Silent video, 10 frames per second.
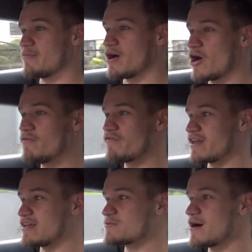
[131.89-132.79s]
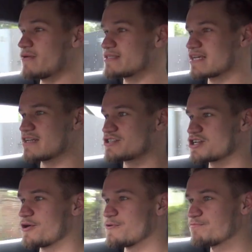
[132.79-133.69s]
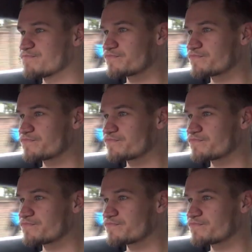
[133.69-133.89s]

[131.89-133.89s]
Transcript: But hopefully as well, it's going to show